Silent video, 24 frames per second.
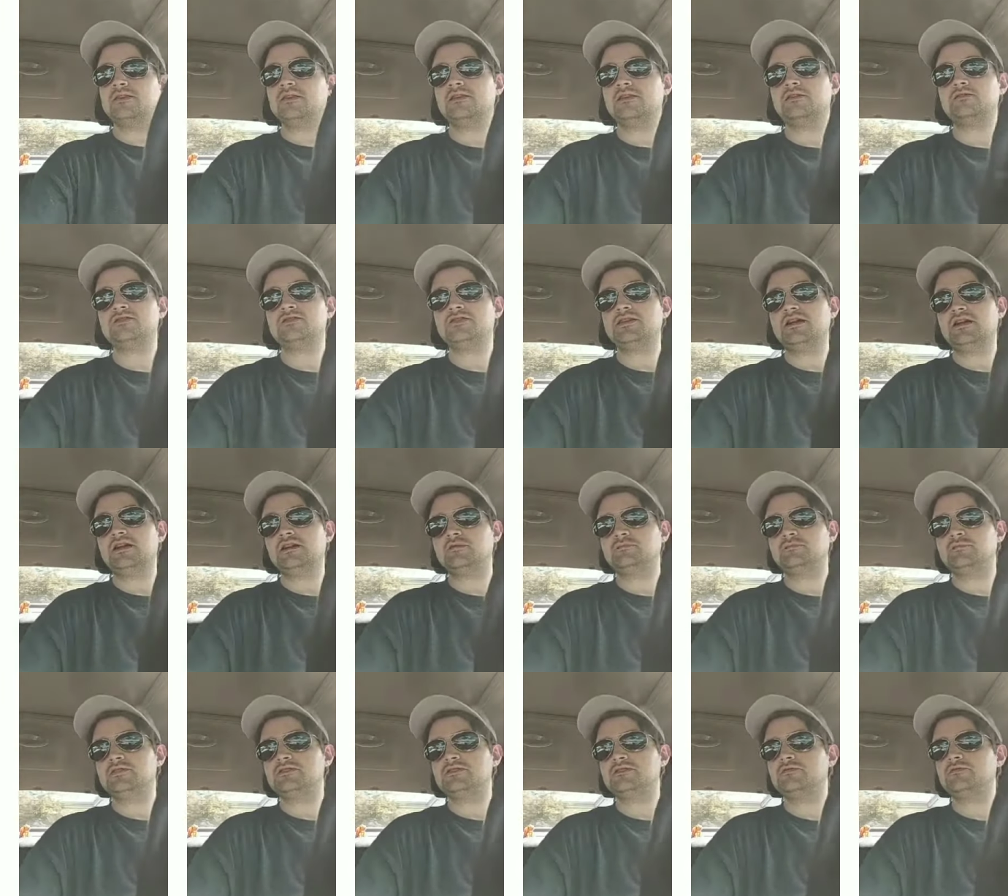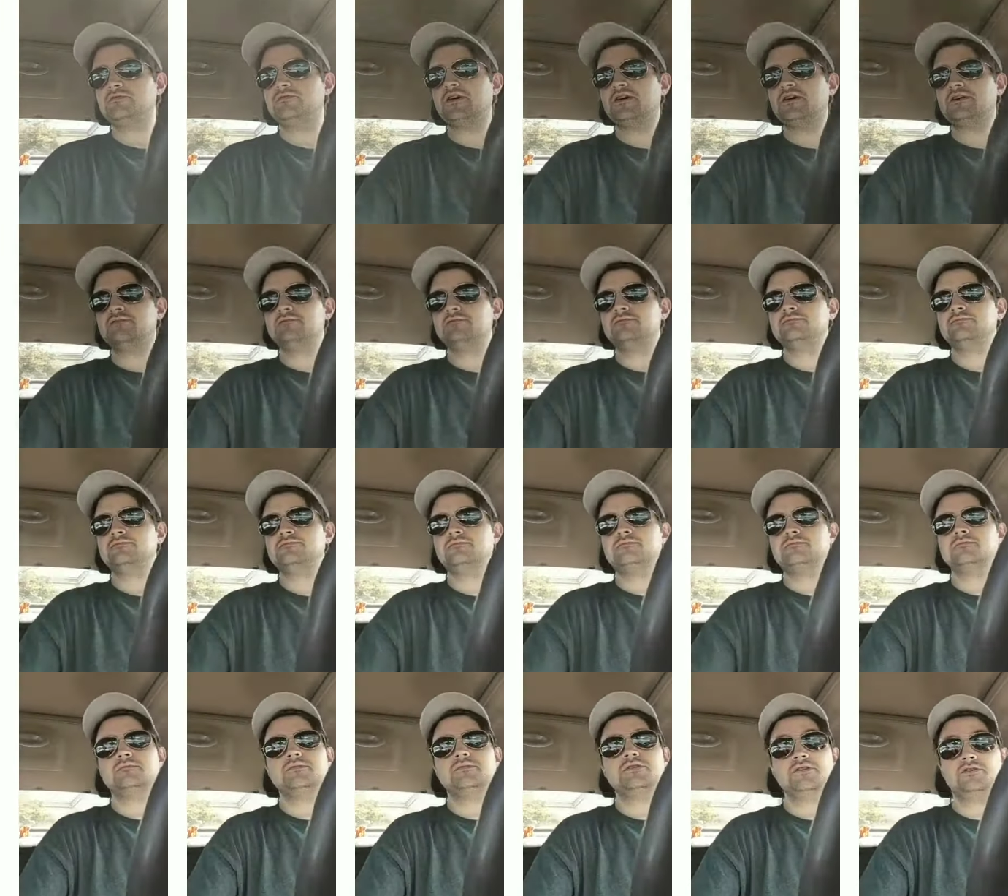there is an element of fun.
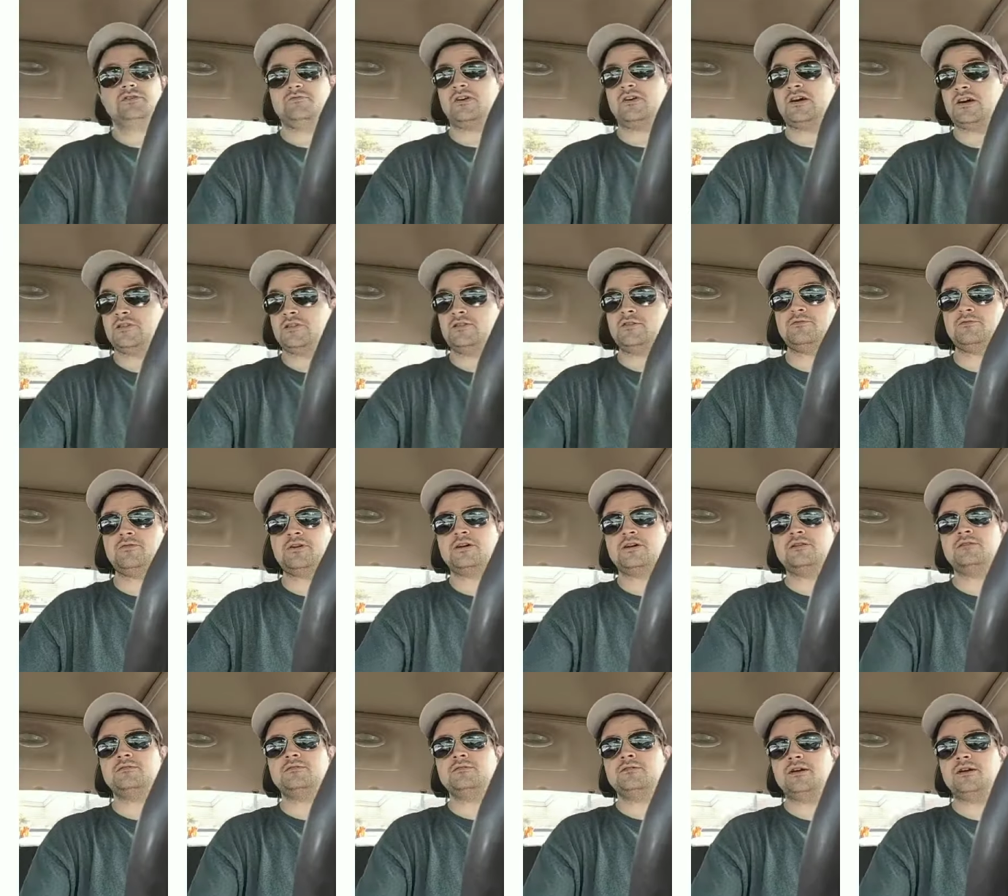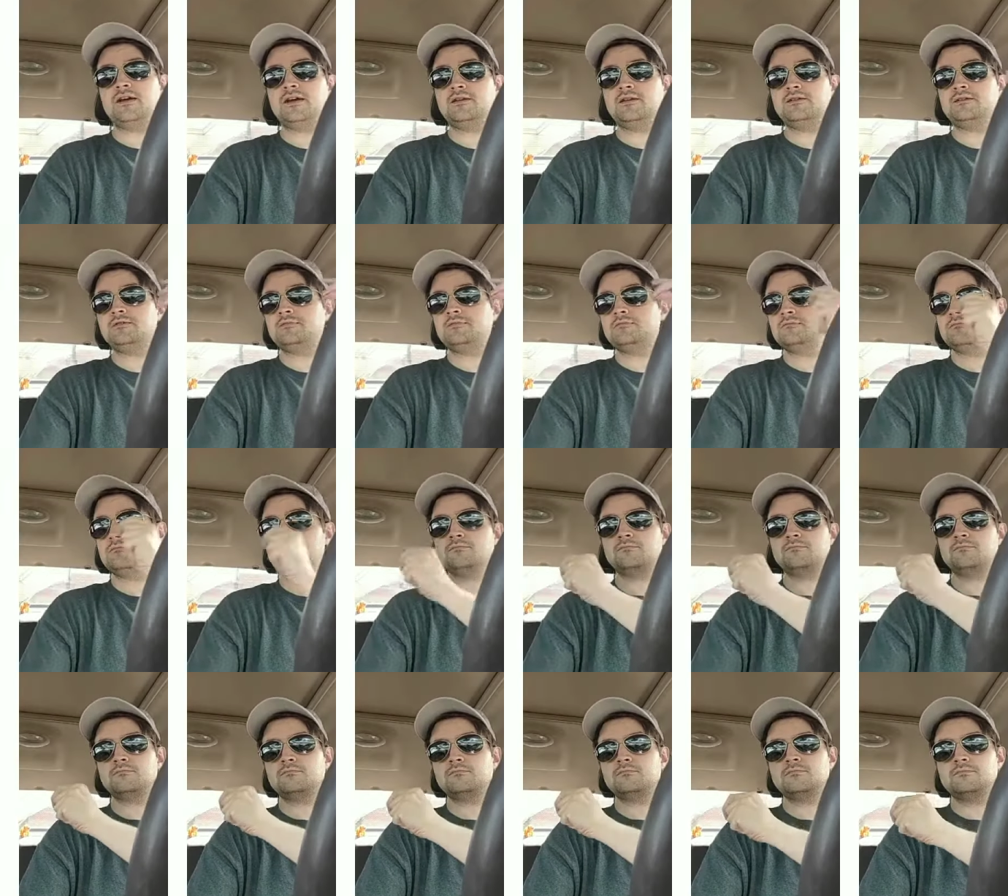You find the fun, and
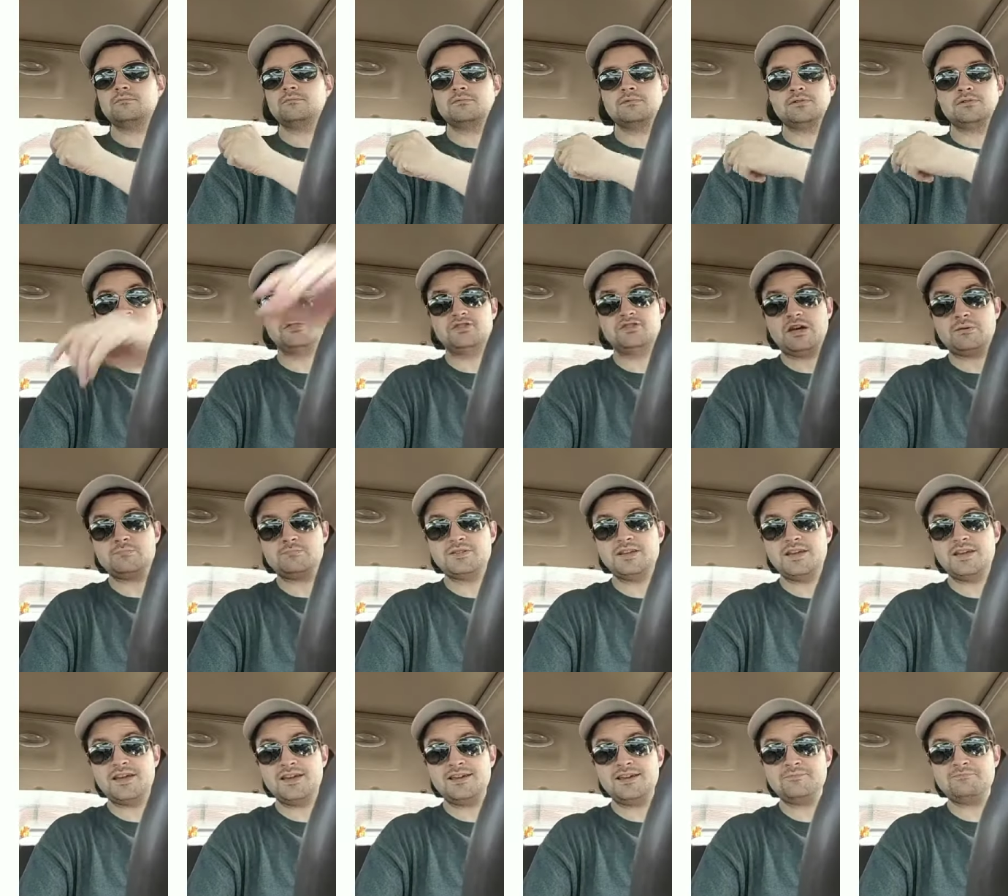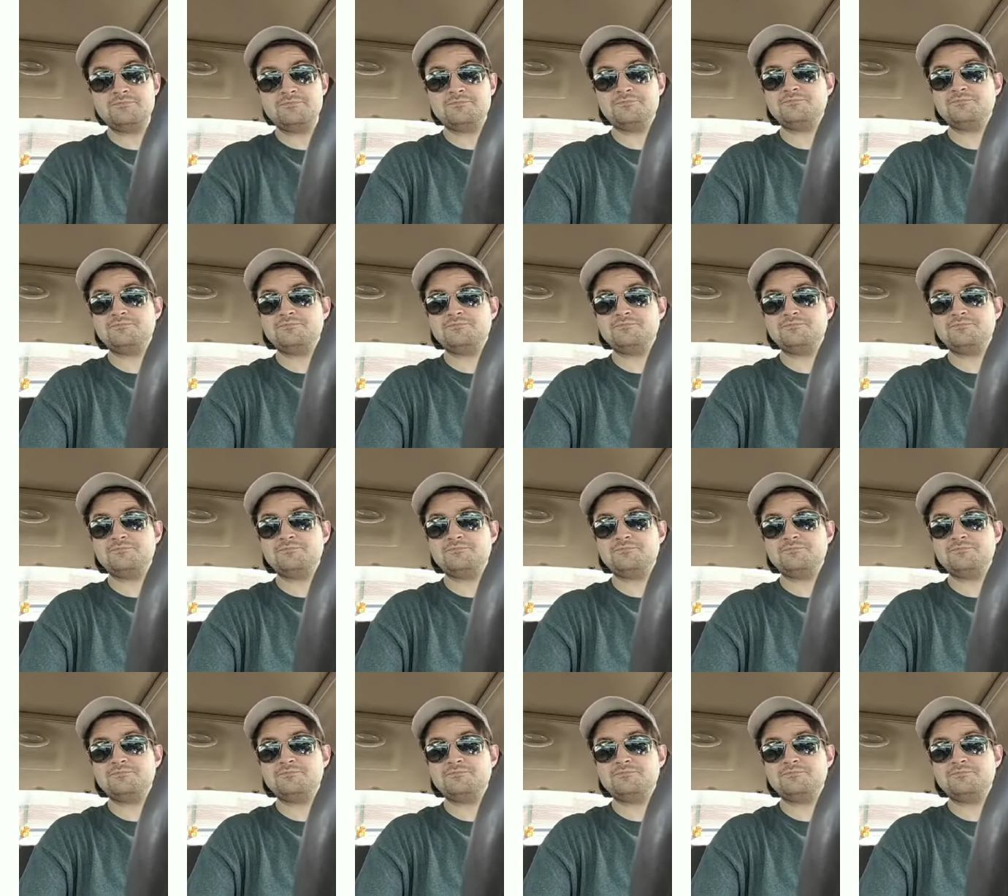the job's a game.